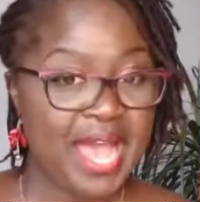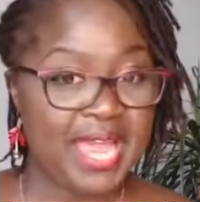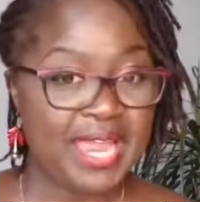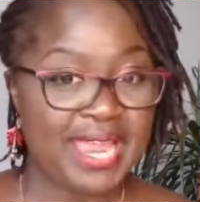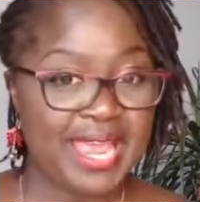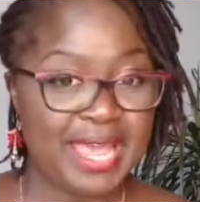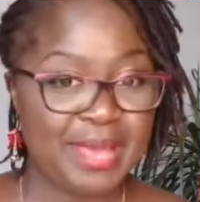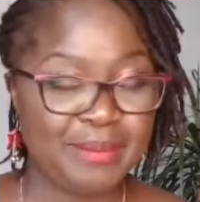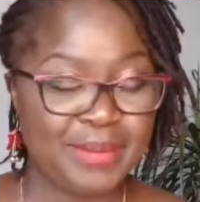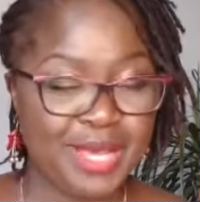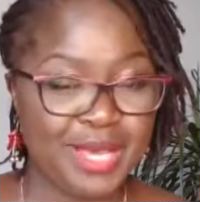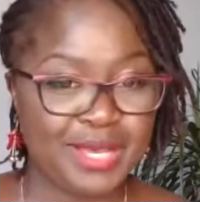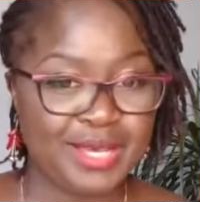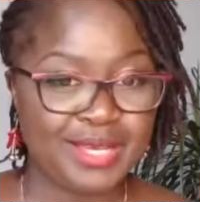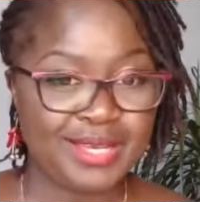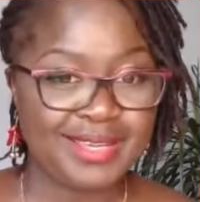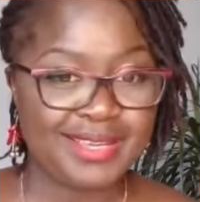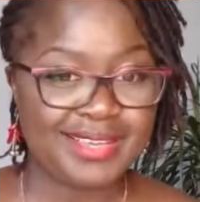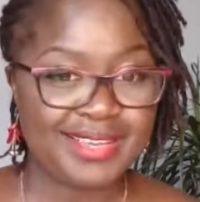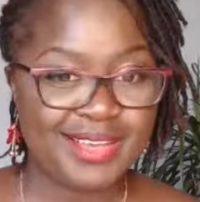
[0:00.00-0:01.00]
I am
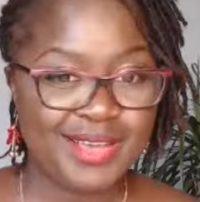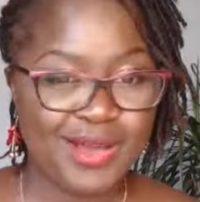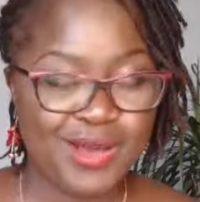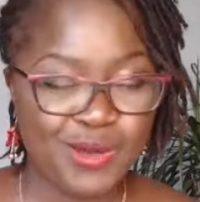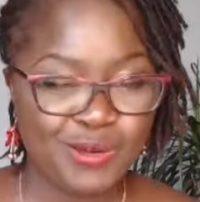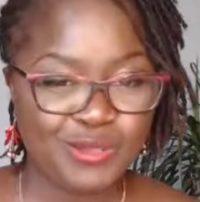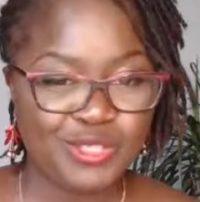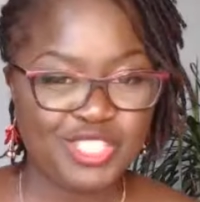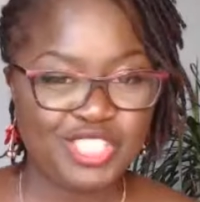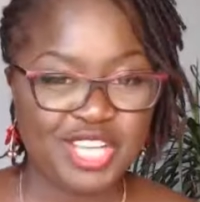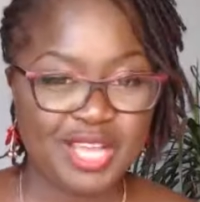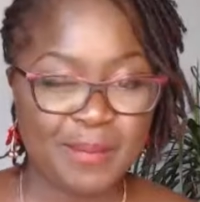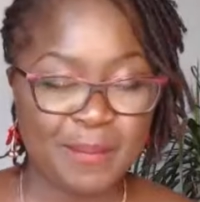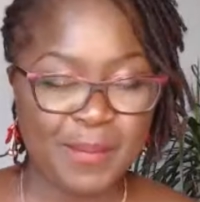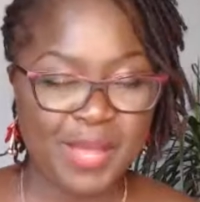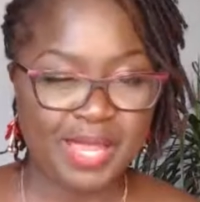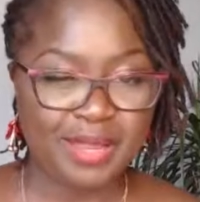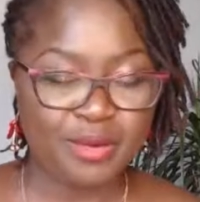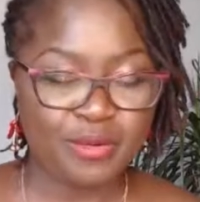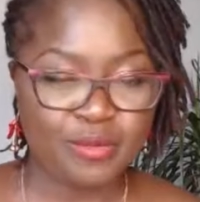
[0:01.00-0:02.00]
a coach, a
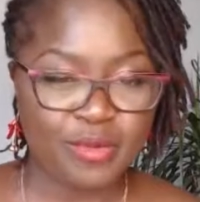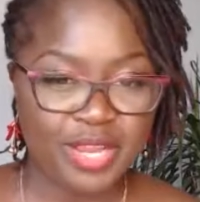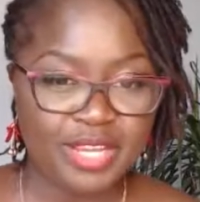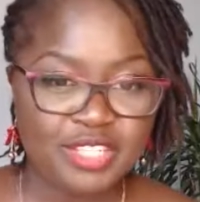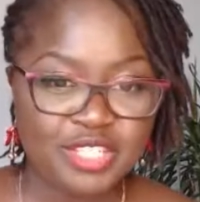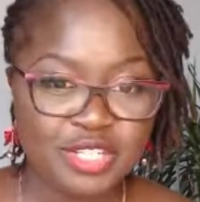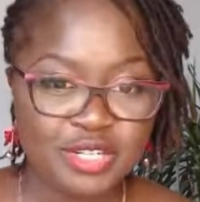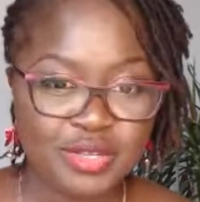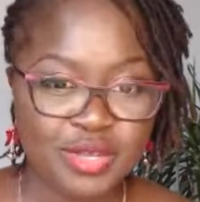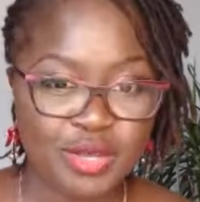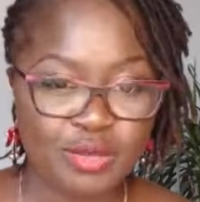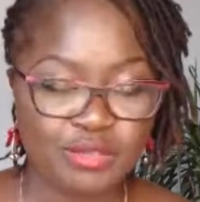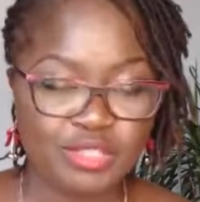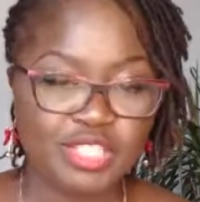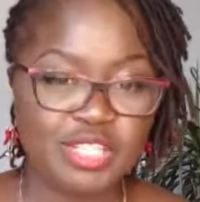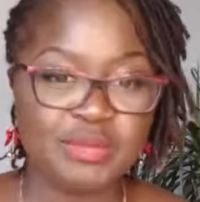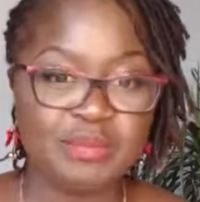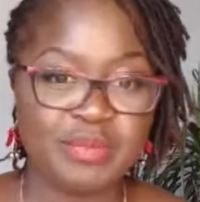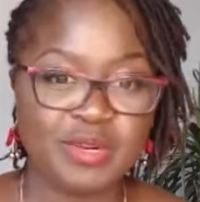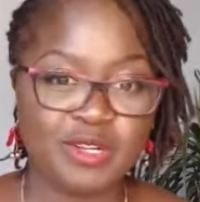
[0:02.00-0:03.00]
migration
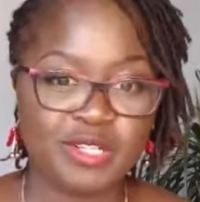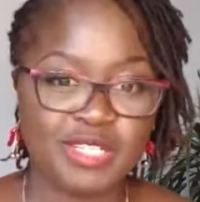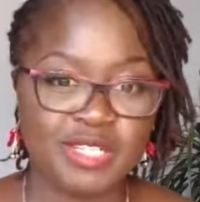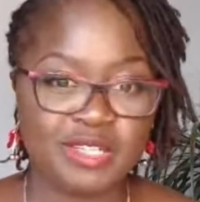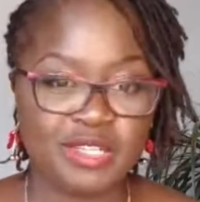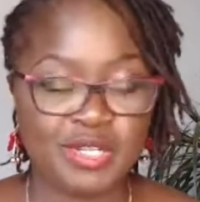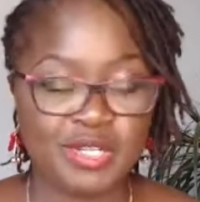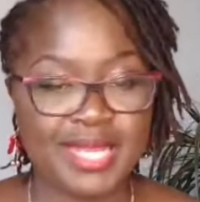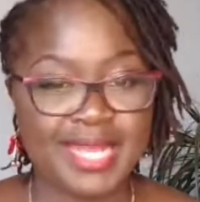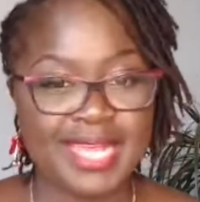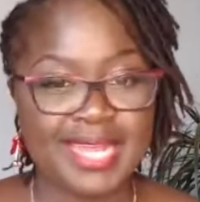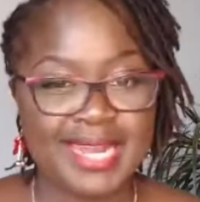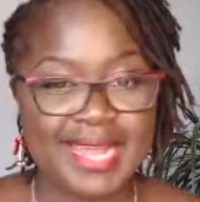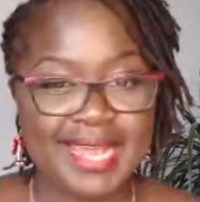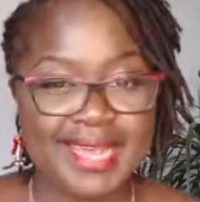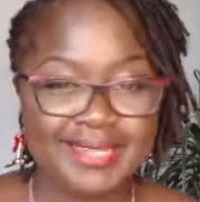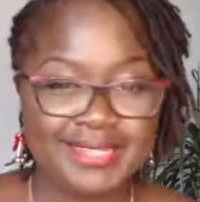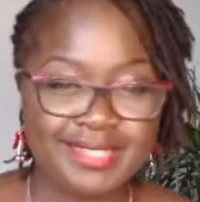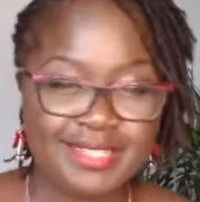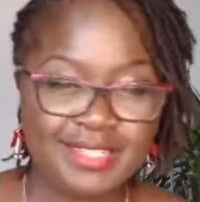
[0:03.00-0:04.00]
coach in particular, and
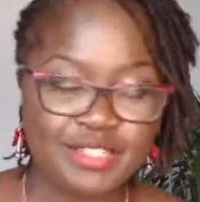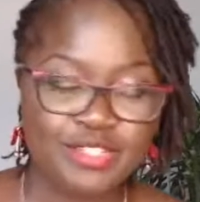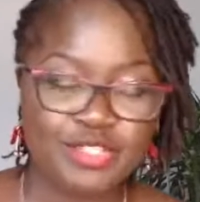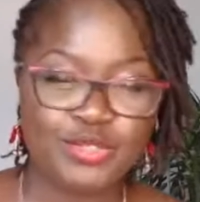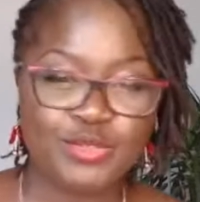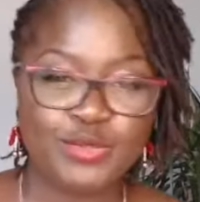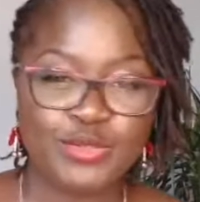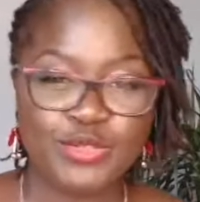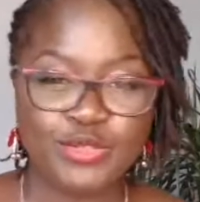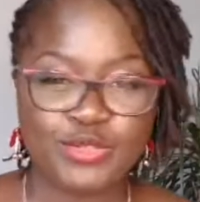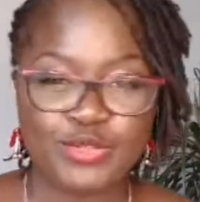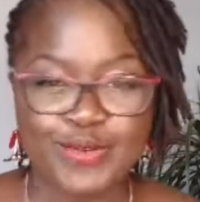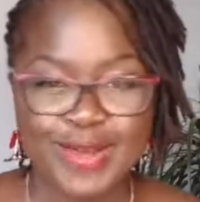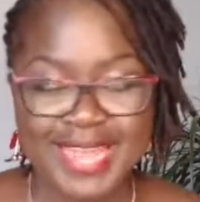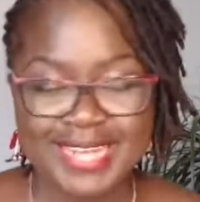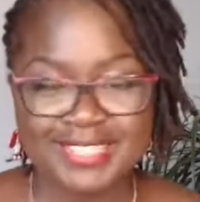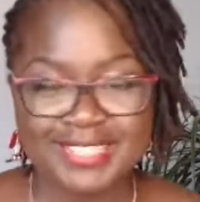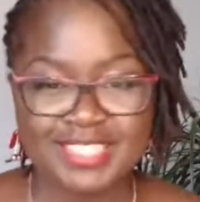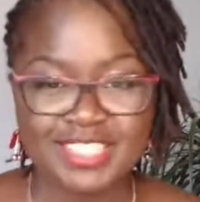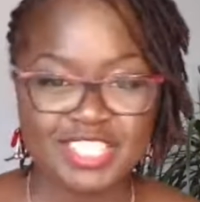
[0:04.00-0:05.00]
I teach you
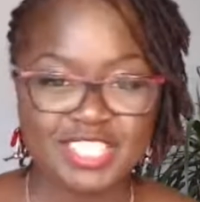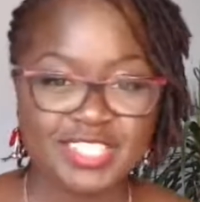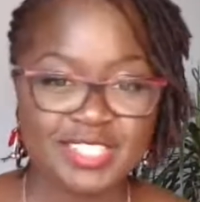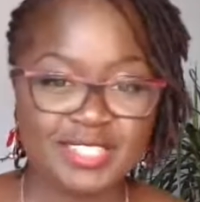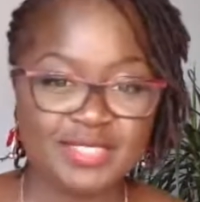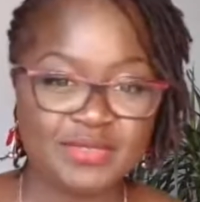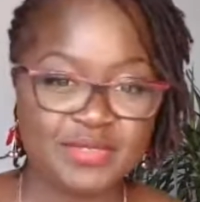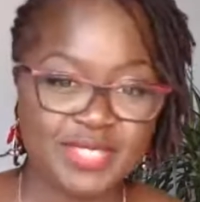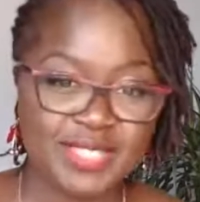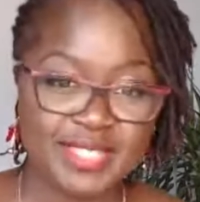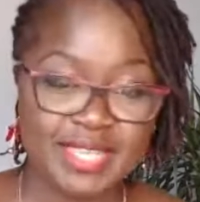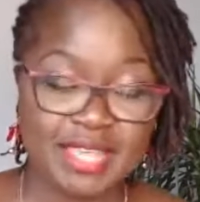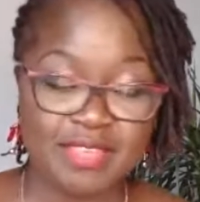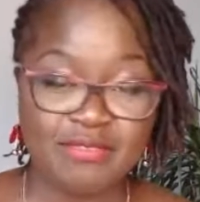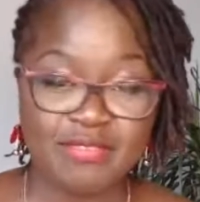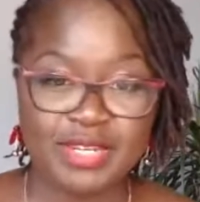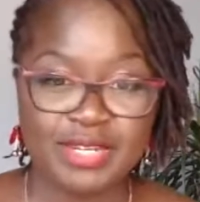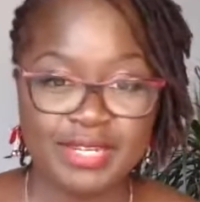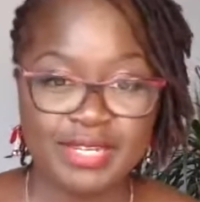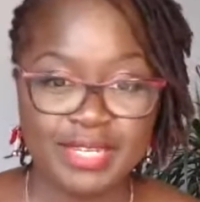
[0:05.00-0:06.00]
strategies for
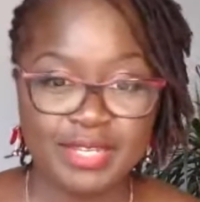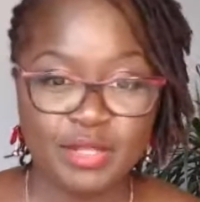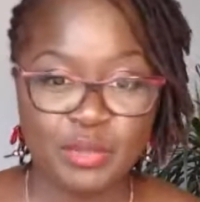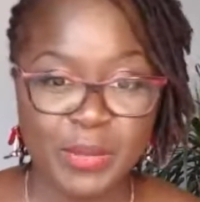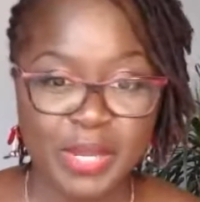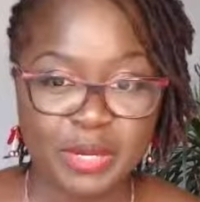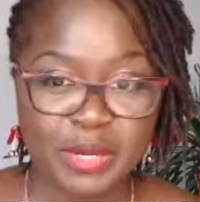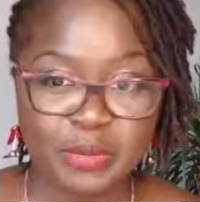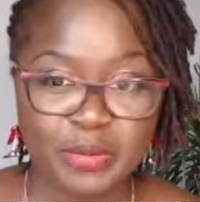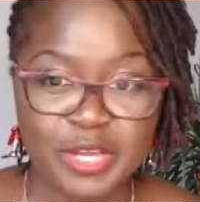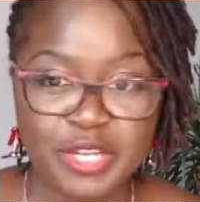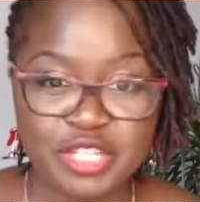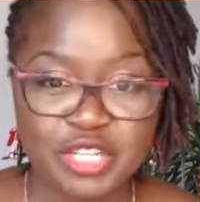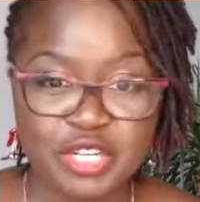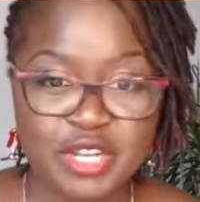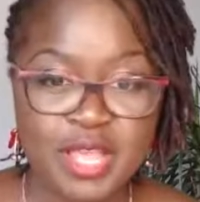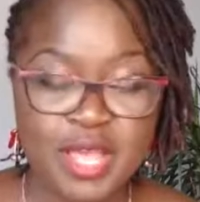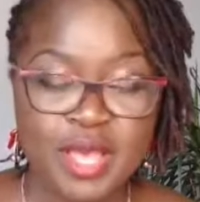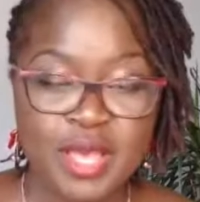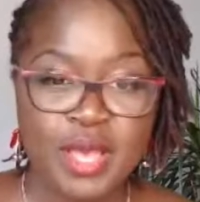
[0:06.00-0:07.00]
safe and legal
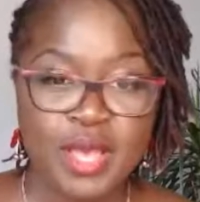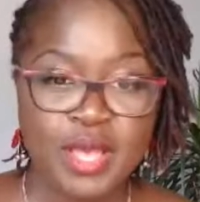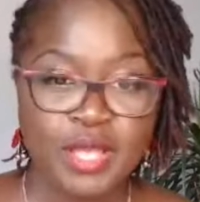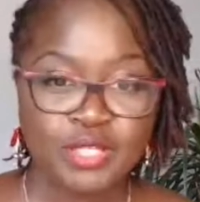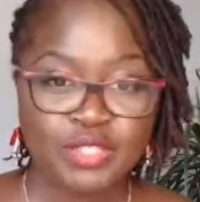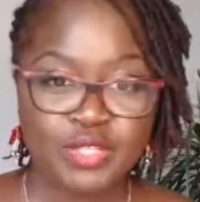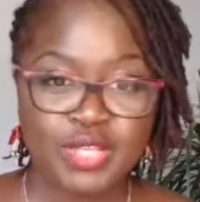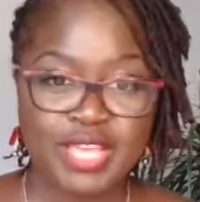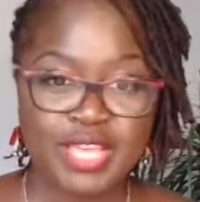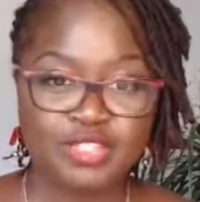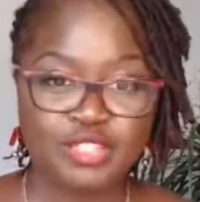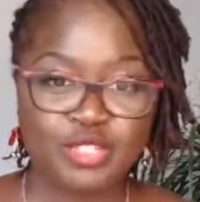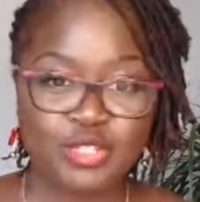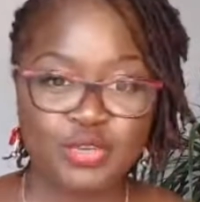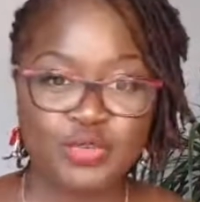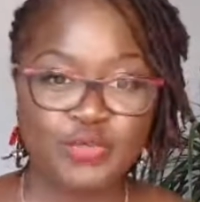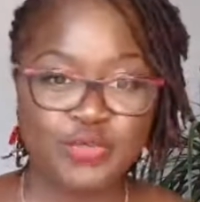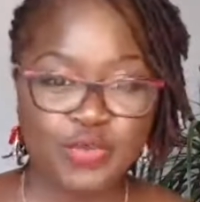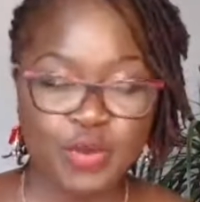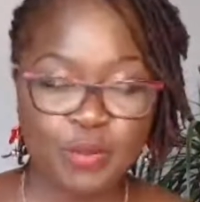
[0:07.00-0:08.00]
migration to get
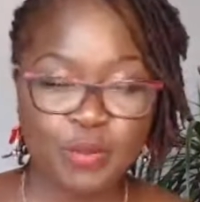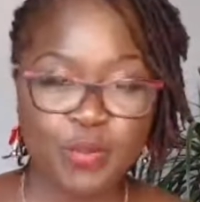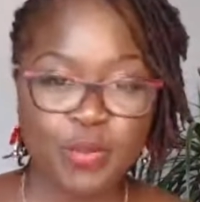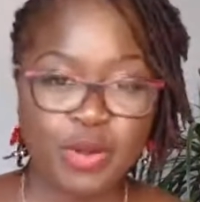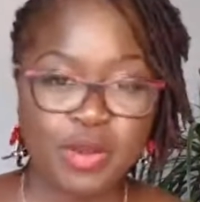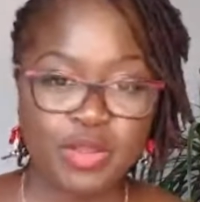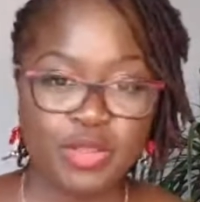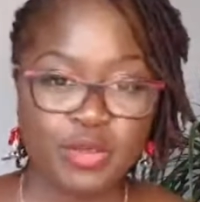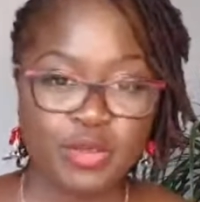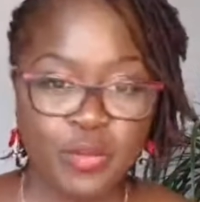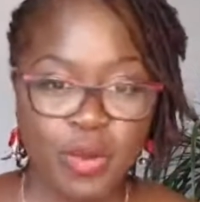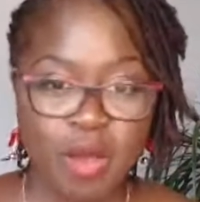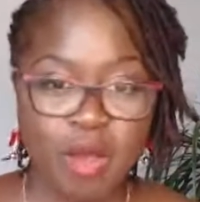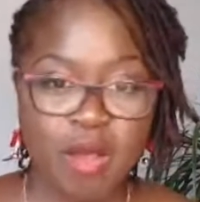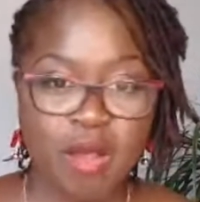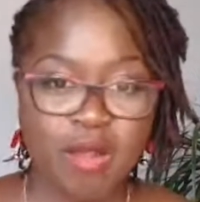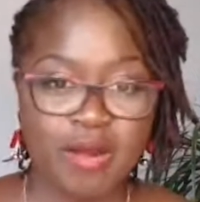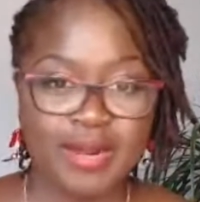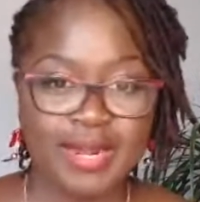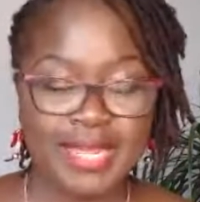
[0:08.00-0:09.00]
you from where you
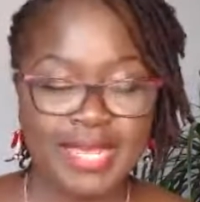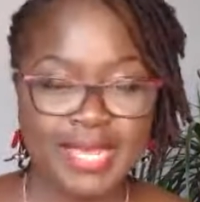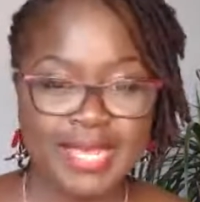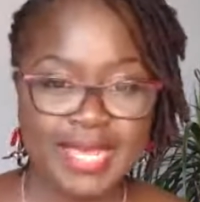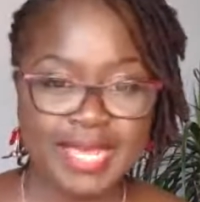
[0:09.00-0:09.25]
are,